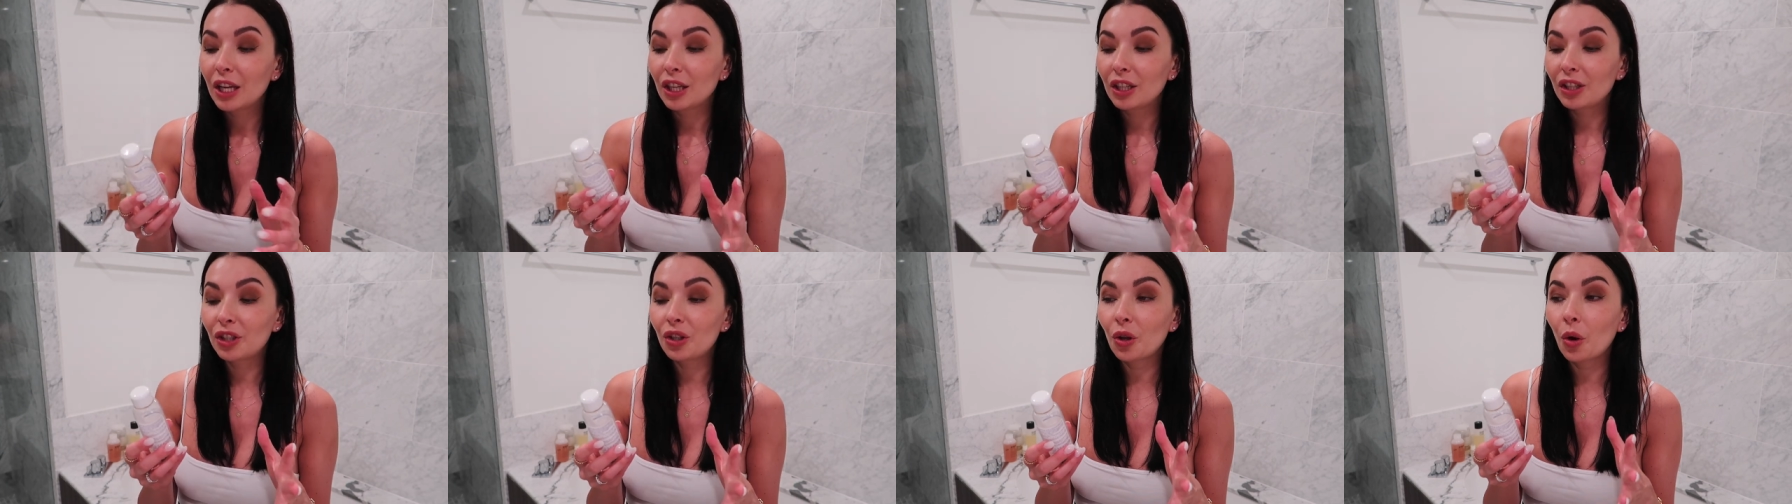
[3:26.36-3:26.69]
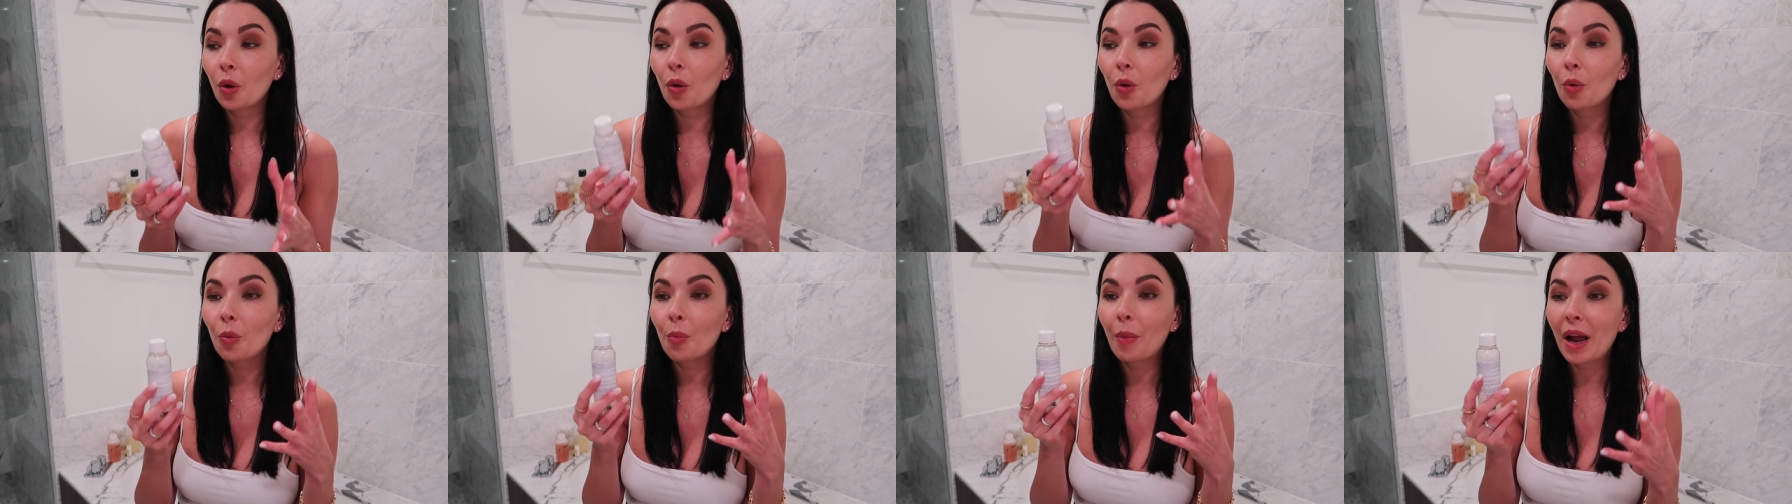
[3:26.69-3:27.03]

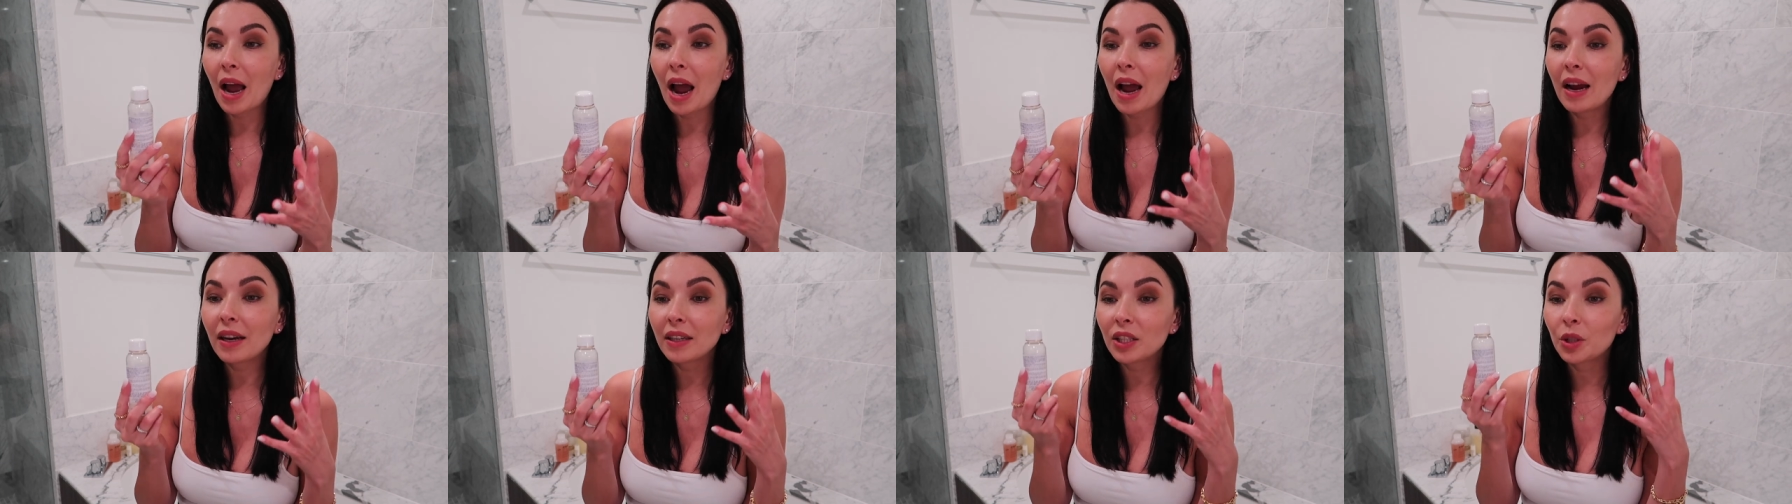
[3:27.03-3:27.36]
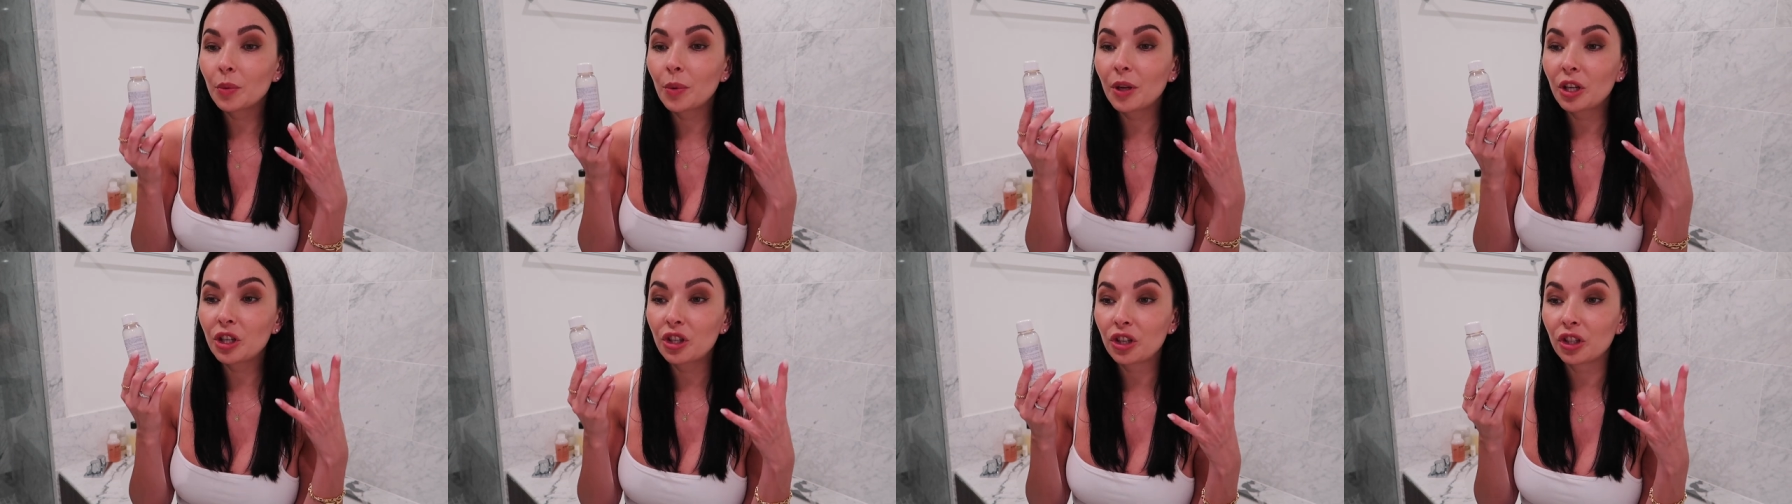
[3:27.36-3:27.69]
So my eyes
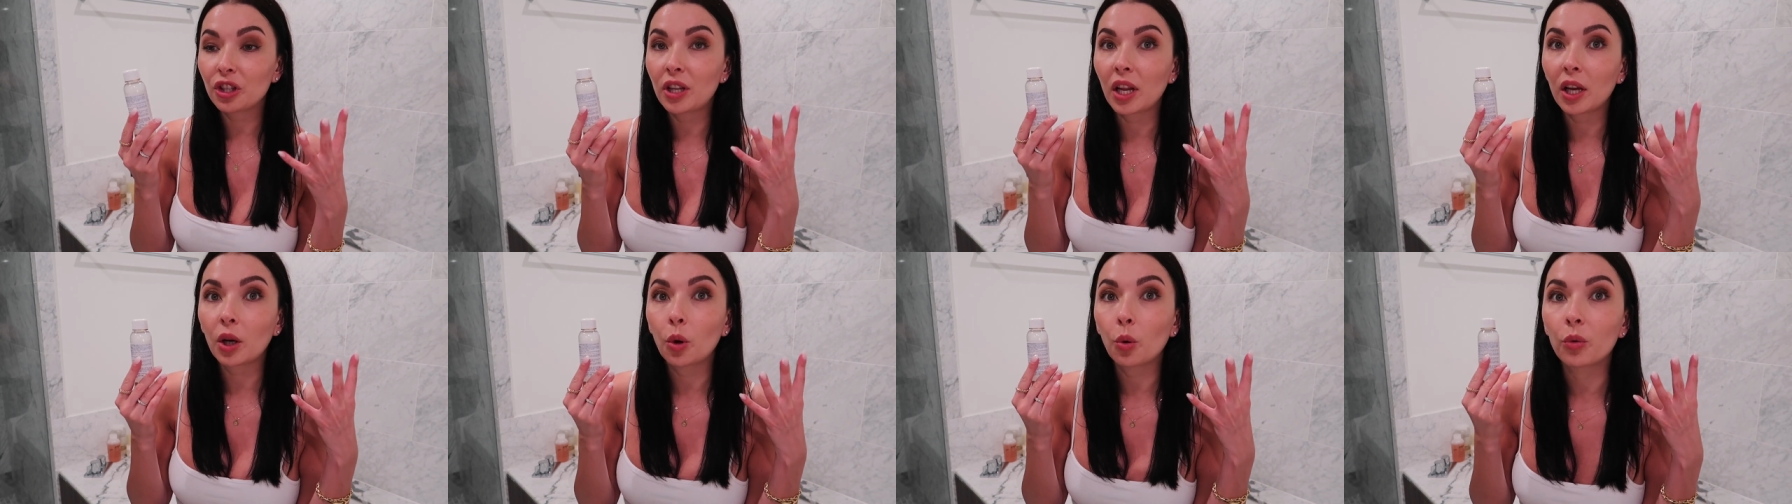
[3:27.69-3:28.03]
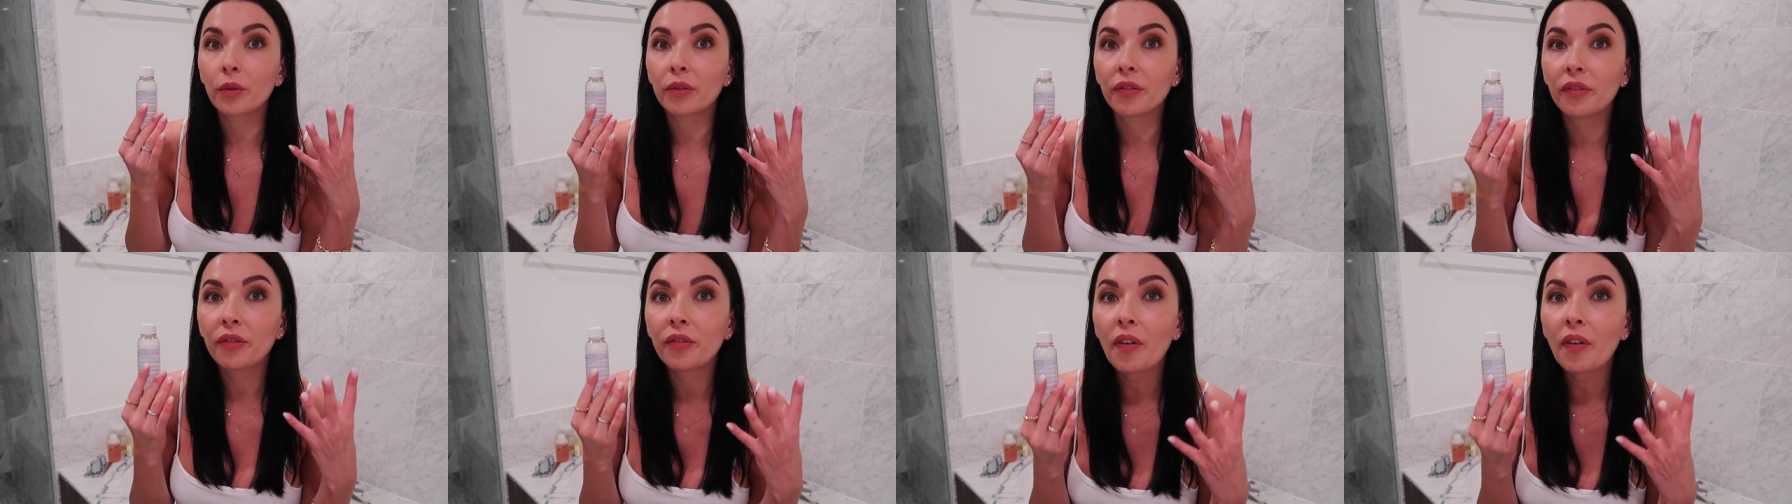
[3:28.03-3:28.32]
were just like on